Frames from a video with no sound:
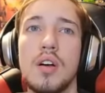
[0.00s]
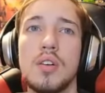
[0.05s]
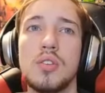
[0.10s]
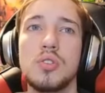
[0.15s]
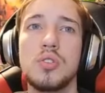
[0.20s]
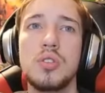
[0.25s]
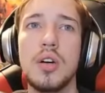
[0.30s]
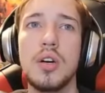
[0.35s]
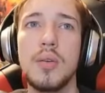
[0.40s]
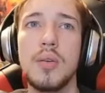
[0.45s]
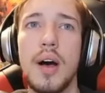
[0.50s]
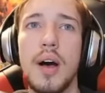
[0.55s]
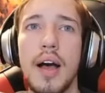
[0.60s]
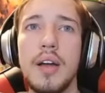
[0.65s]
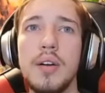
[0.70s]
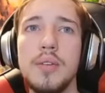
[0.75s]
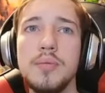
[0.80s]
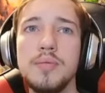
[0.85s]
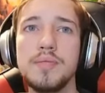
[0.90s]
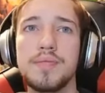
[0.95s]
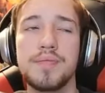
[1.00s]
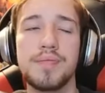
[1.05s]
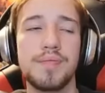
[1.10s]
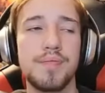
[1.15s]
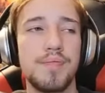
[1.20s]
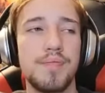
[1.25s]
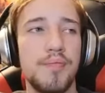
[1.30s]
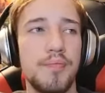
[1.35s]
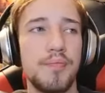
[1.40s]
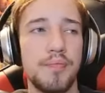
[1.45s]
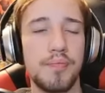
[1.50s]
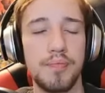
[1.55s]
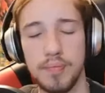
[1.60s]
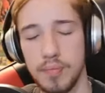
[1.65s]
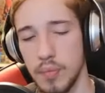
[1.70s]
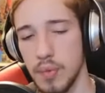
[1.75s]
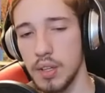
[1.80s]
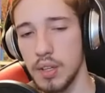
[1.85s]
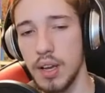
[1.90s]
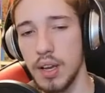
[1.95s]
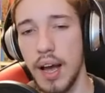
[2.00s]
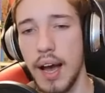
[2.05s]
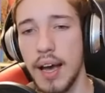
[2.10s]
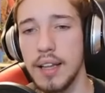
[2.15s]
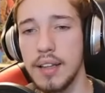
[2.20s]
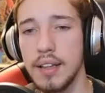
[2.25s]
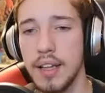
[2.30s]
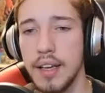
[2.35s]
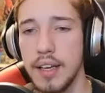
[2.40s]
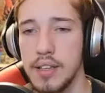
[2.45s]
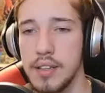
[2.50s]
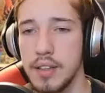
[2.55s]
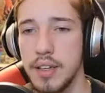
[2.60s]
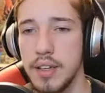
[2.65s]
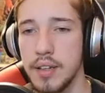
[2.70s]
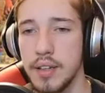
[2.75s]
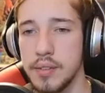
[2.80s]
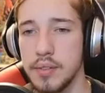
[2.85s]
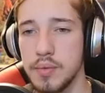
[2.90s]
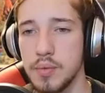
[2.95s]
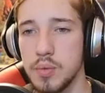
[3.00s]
So I like that.